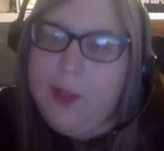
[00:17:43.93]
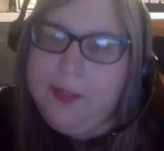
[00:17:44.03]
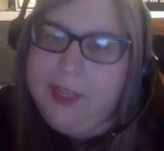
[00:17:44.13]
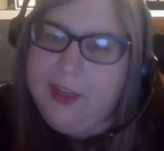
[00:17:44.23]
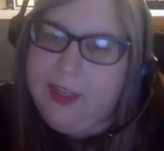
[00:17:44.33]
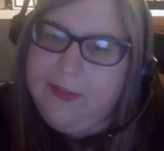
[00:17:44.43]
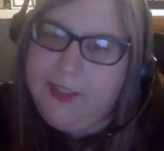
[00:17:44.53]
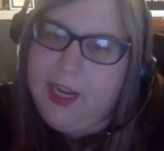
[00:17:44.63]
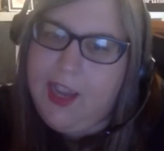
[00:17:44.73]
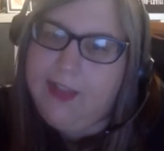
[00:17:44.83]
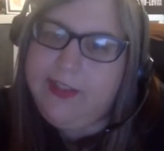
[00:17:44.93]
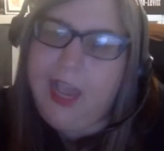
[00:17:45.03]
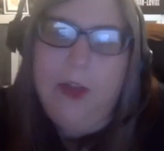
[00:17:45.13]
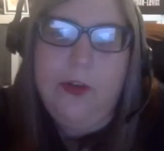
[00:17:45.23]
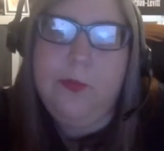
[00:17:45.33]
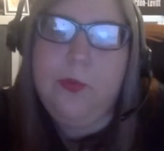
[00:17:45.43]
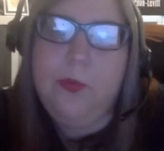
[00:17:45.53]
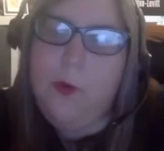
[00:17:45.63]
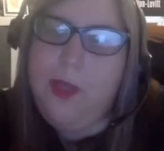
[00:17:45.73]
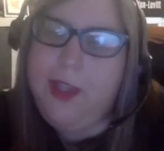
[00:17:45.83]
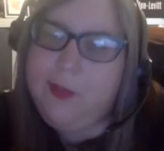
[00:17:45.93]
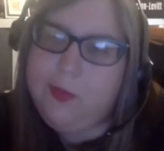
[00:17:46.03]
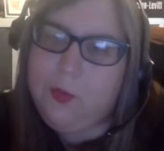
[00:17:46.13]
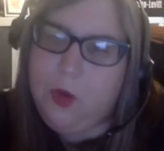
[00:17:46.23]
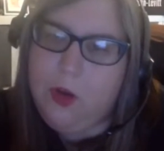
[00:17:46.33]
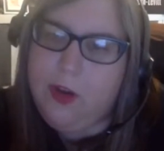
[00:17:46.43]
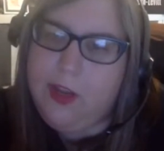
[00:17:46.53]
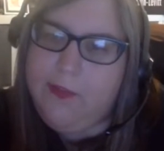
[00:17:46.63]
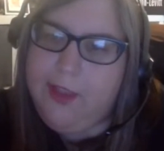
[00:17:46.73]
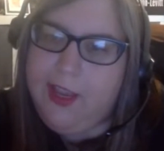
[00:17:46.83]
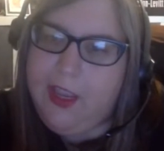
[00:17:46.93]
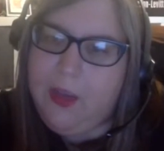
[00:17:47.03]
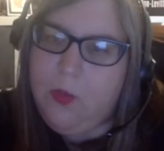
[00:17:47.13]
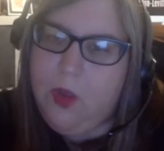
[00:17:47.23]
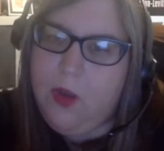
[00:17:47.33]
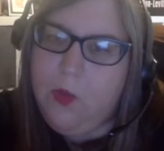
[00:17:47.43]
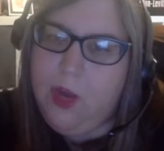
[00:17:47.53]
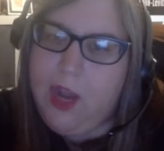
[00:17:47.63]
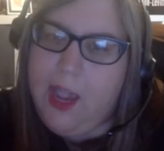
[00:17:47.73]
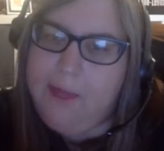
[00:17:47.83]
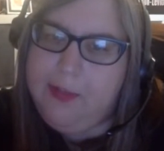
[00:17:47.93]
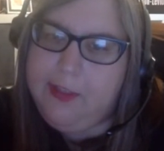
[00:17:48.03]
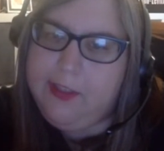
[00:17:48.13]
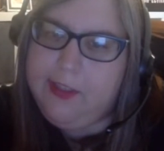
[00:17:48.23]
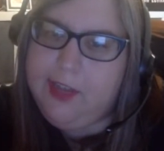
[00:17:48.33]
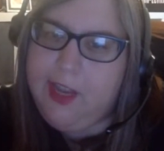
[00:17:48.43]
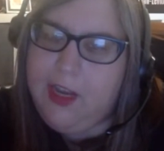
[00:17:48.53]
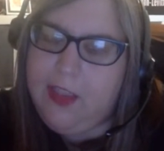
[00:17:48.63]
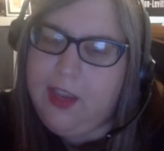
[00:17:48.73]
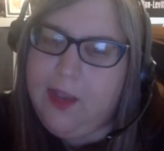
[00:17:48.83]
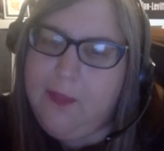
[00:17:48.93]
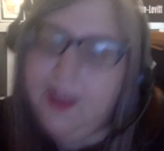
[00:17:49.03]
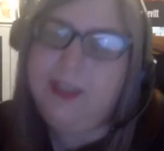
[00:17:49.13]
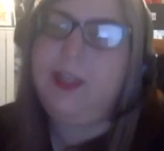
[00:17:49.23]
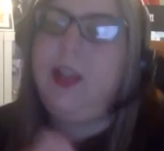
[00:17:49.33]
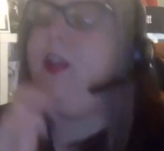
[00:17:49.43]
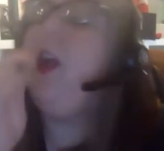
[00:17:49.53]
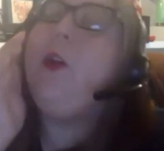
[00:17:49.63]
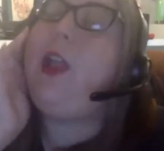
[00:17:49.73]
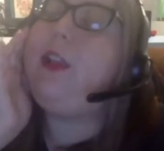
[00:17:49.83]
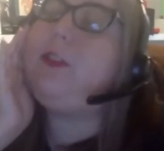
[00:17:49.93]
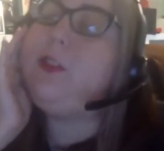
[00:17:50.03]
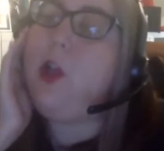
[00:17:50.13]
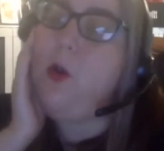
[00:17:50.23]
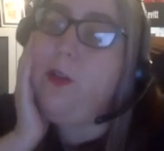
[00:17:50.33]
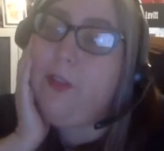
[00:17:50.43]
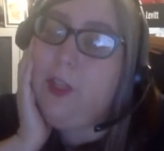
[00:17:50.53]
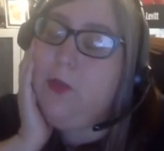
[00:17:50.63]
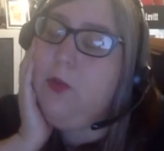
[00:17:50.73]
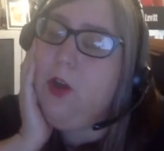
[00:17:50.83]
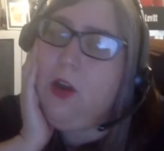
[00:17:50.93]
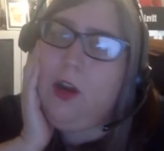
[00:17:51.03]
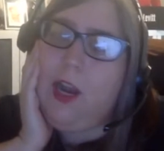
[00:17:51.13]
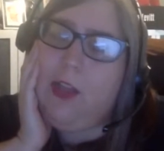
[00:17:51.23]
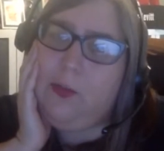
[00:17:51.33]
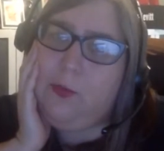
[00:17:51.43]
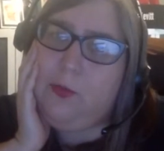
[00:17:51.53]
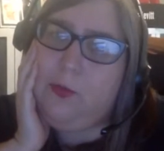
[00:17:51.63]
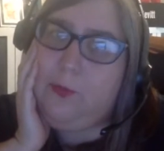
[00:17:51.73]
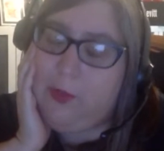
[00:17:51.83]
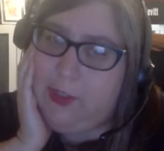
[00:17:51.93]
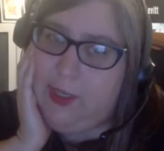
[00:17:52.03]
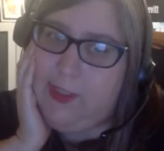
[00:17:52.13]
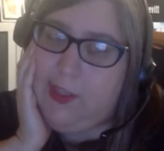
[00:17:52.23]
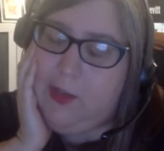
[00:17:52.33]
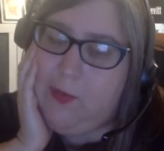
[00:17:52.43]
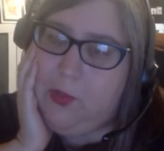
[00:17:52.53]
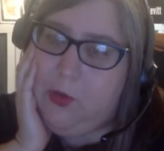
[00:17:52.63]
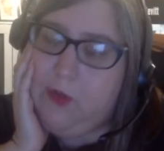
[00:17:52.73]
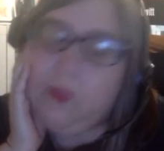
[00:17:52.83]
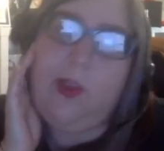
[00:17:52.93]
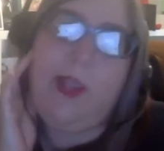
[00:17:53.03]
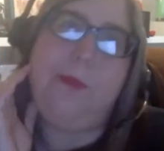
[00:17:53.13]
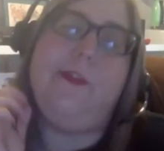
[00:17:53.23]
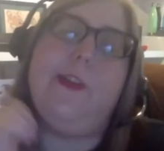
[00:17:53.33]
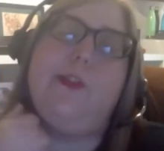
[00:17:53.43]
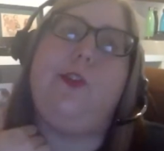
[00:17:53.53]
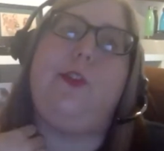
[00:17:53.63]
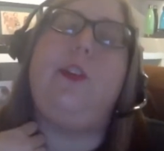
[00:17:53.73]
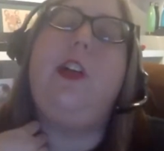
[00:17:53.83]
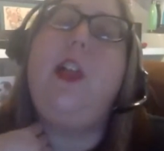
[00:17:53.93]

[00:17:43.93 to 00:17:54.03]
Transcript: up, down, left, I asked, how do pro passes work? If I get one, what happens to anything I buy today? Okay, so if you are eligible for today's sale, but you're also a professional,